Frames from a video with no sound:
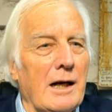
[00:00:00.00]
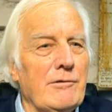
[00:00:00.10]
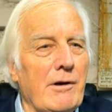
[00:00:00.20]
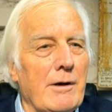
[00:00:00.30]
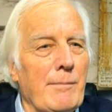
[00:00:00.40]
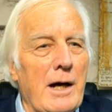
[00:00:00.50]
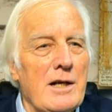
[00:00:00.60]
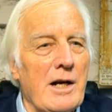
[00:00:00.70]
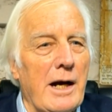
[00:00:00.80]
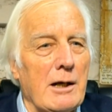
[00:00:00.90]
the country's
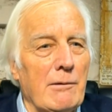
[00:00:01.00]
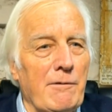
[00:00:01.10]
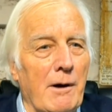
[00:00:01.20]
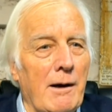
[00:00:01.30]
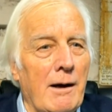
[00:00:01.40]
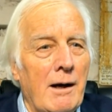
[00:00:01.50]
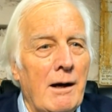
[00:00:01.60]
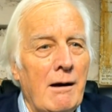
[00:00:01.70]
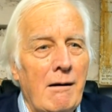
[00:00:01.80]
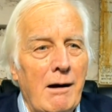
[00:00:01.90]
major aquifer,
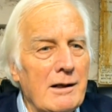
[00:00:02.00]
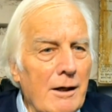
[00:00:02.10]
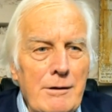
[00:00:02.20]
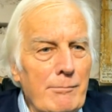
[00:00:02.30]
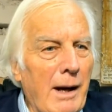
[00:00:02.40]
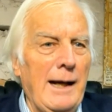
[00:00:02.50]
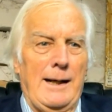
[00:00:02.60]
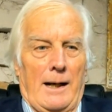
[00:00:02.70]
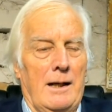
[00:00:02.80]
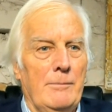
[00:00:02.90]
it doesn't
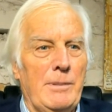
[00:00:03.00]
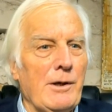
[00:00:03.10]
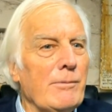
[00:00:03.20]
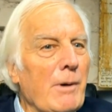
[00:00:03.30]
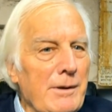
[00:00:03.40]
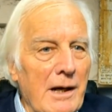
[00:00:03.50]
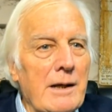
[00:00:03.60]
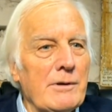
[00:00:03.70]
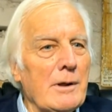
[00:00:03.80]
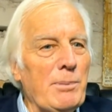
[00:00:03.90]
matter, because we're
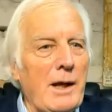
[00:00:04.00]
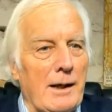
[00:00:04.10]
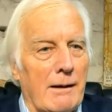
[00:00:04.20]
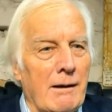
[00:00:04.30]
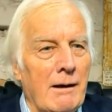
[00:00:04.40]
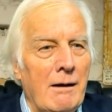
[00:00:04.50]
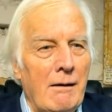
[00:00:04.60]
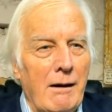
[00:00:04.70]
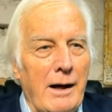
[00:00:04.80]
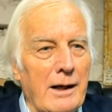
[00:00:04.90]
saving the planet.
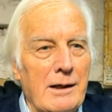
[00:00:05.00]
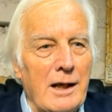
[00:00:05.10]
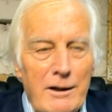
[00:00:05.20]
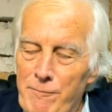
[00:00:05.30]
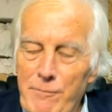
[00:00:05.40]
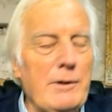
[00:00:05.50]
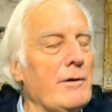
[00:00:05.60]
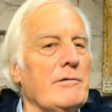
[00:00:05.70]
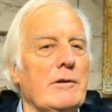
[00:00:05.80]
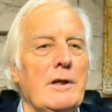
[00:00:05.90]
And if we
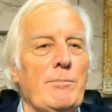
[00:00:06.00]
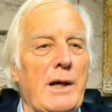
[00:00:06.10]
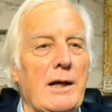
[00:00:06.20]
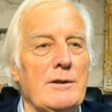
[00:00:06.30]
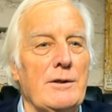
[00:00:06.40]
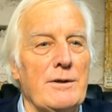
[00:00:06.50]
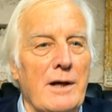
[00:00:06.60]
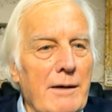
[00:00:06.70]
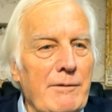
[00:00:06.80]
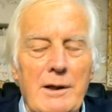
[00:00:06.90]
destroy the planet to
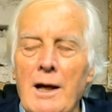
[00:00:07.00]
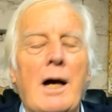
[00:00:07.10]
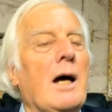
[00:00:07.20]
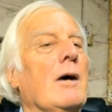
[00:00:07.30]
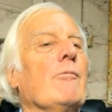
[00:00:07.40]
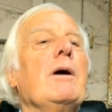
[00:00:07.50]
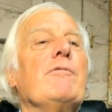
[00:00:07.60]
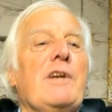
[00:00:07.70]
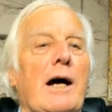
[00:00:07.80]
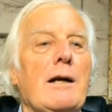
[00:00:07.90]
save it,
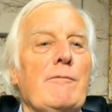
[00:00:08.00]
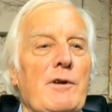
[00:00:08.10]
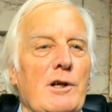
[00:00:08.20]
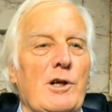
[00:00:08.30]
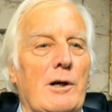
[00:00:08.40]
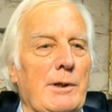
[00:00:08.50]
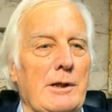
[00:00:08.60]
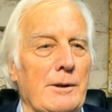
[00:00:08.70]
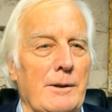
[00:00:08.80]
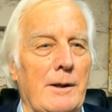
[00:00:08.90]
we've done it for the
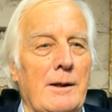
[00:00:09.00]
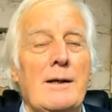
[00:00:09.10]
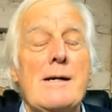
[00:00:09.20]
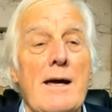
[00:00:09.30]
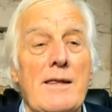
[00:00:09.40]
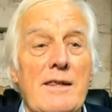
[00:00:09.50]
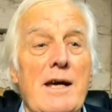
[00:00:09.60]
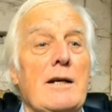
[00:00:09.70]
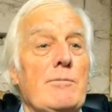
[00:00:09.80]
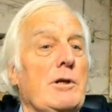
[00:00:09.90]
common good. And
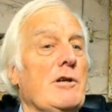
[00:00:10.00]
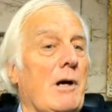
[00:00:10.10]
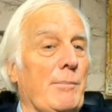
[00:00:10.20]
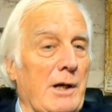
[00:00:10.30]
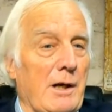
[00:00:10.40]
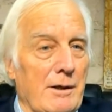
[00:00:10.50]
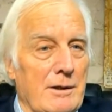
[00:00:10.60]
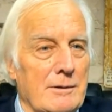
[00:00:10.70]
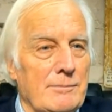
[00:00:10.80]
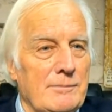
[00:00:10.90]
that's what you're up
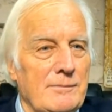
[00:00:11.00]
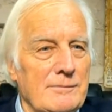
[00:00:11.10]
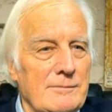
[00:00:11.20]
against.